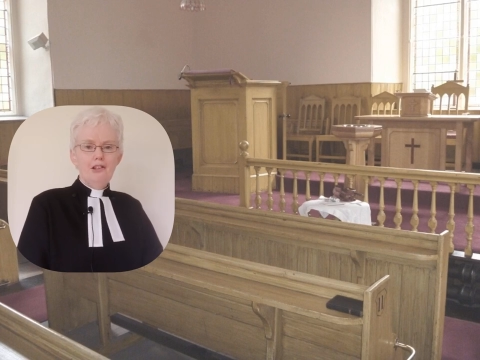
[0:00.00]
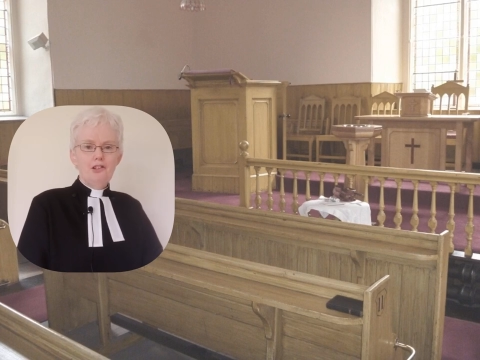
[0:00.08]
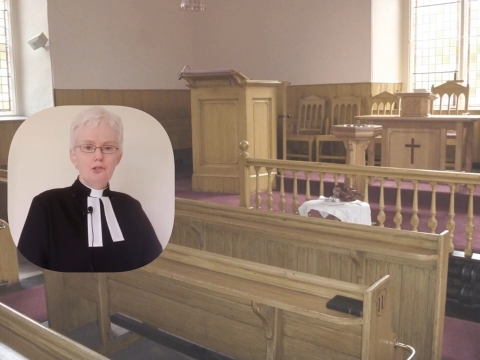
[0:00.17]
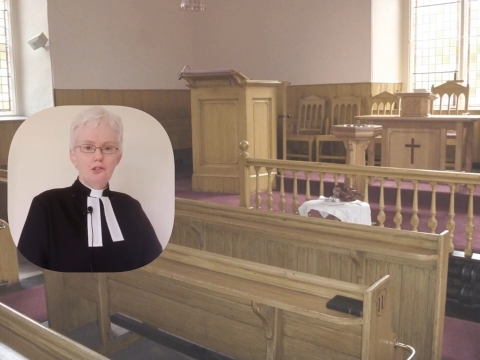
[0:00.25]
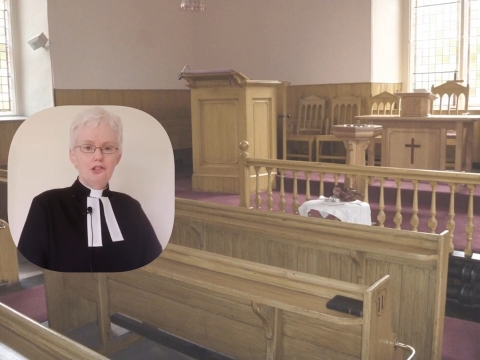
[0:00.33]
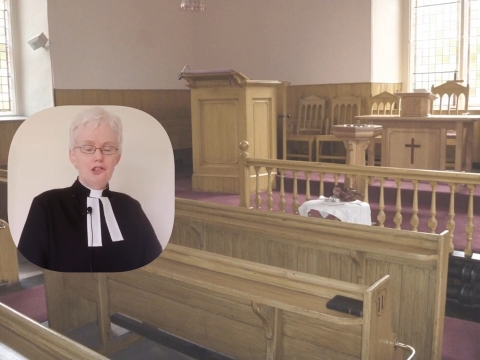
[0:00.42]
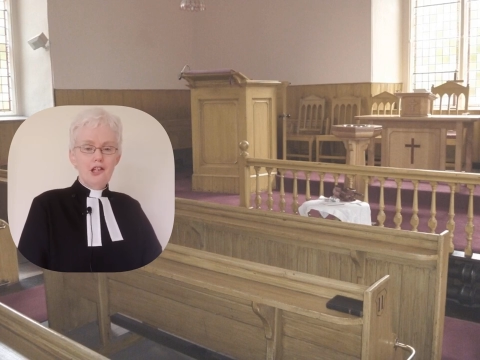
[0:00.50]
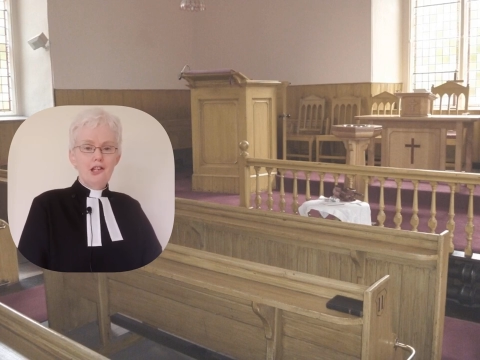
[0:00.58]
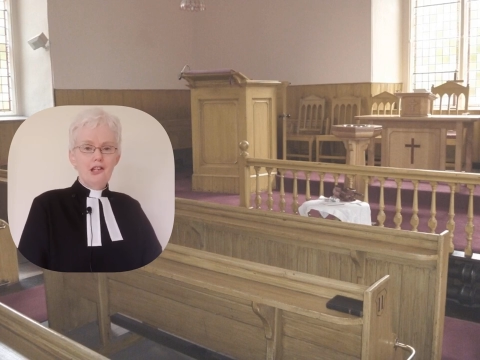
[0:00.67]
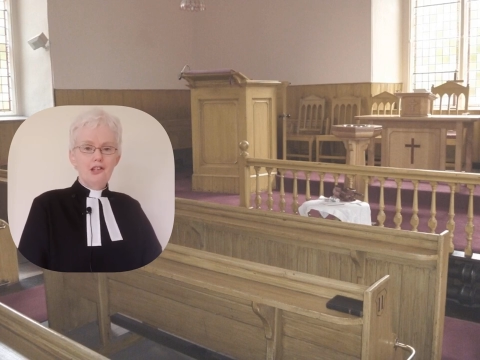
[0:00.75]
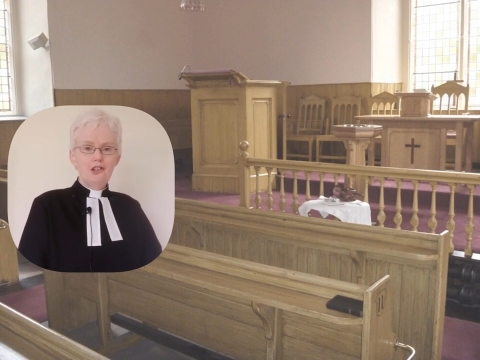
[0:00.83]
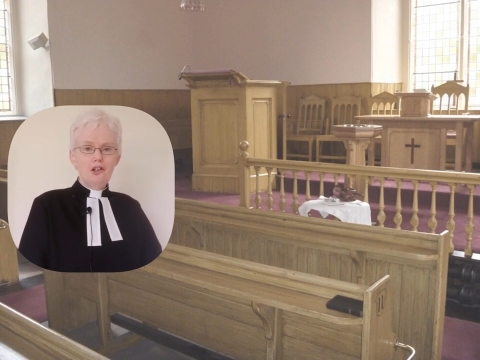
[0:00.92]
You'll
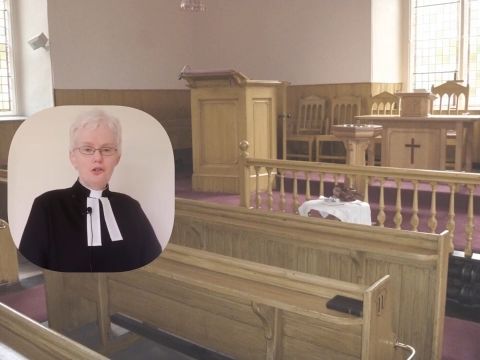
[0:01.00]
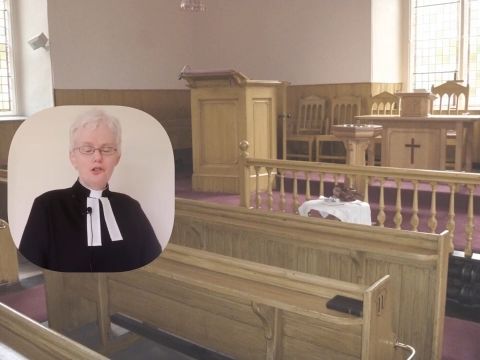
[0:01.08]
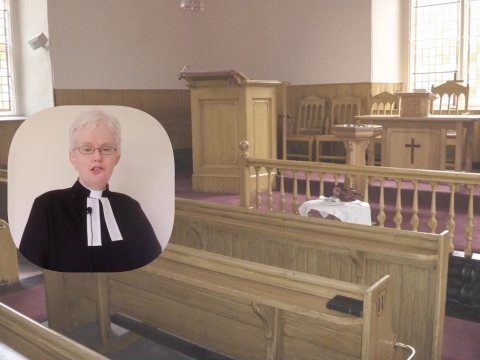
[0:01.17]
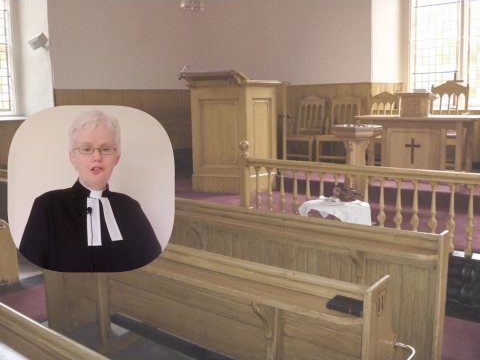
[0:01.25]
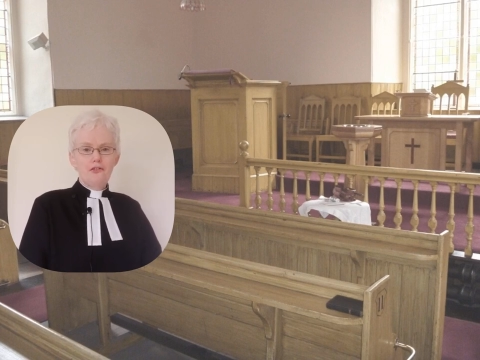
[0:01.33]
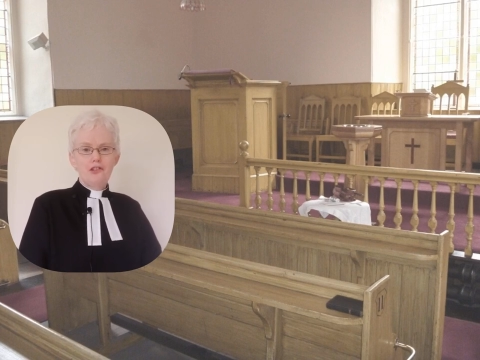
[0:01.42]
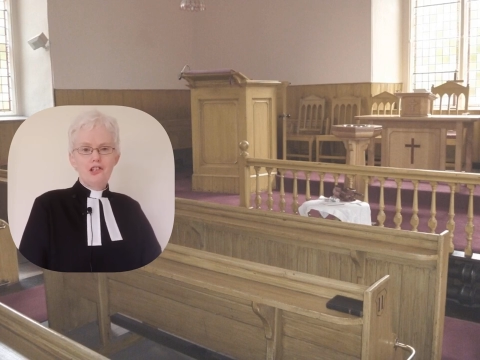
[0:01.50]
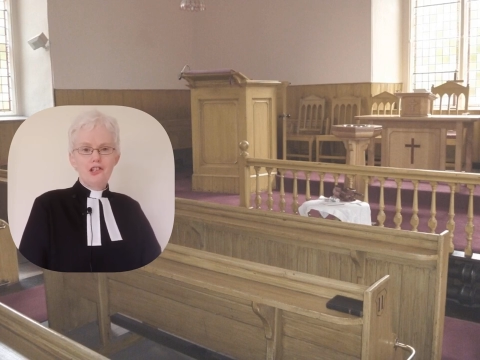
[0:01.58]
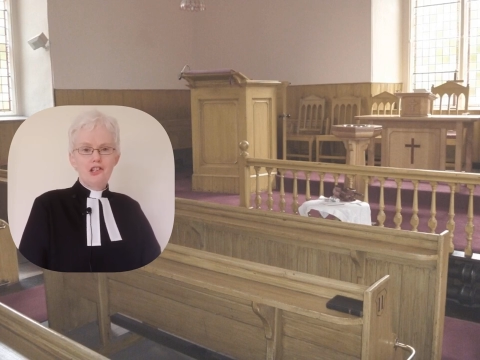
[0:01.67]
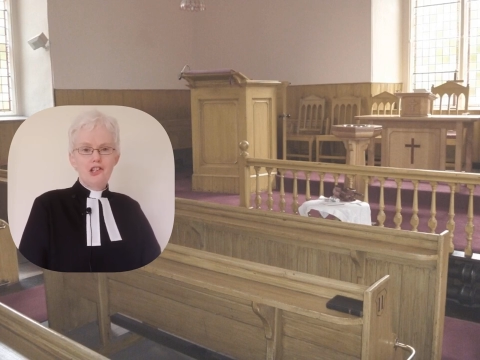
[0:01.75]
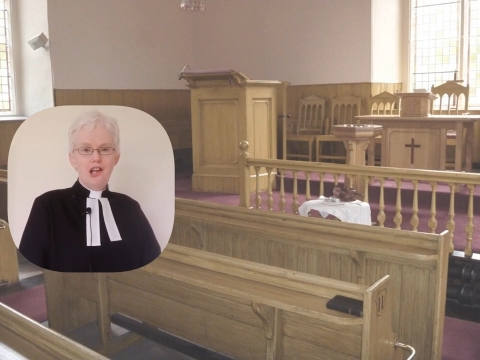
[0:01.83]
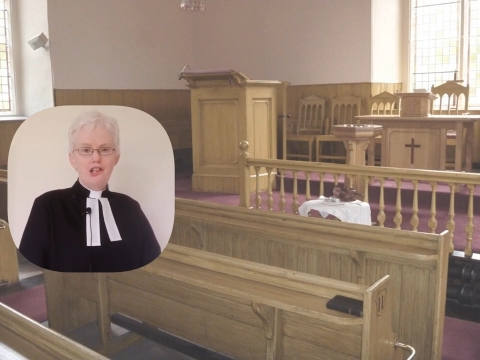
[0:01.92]
see in the course of
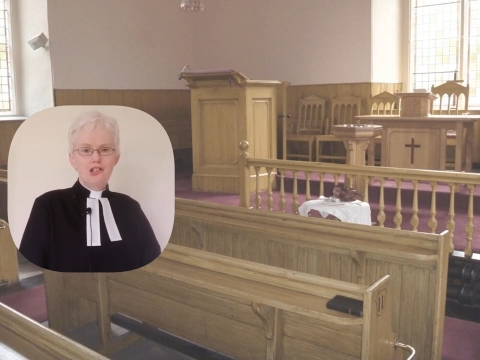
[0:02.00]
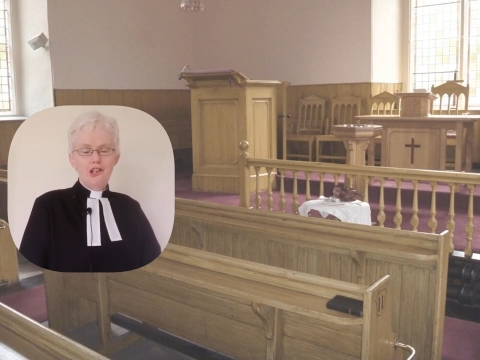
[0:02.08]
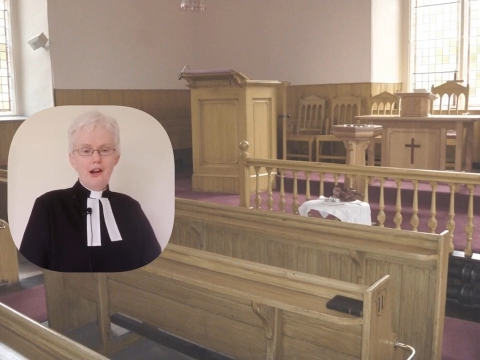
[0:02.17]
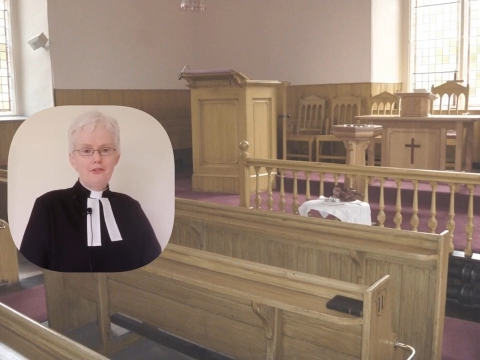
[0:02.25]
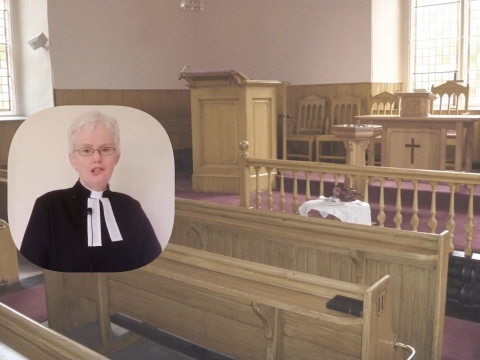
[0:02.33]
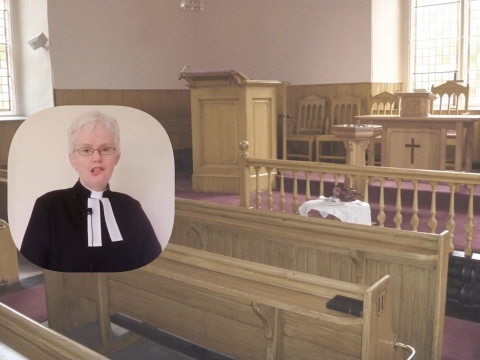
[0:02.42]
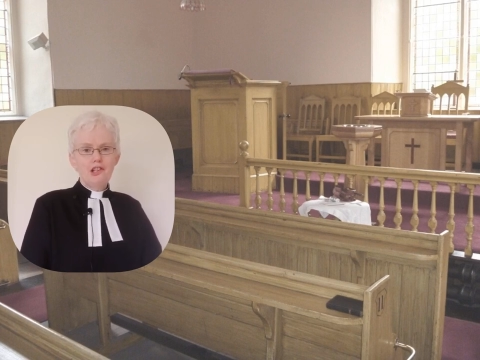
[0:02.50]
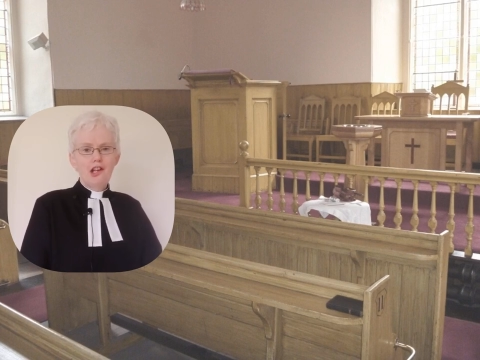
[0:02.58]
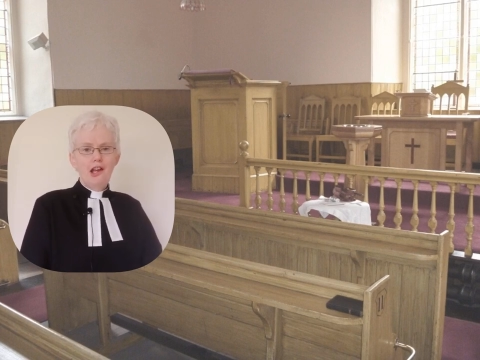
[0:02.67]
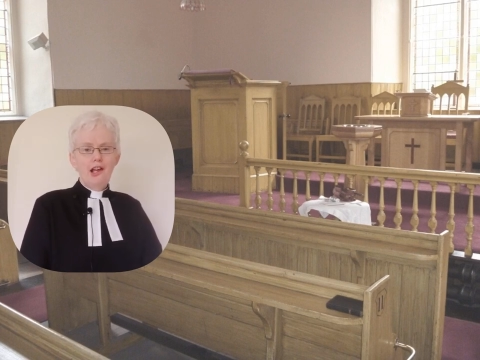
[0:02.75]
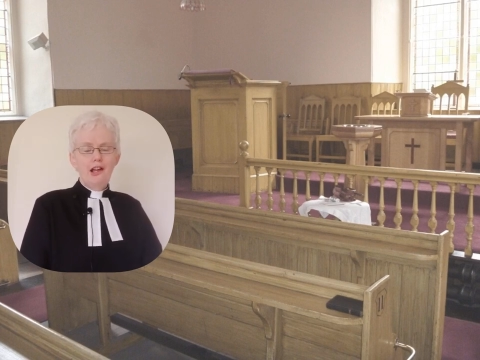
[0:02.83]
this uh, service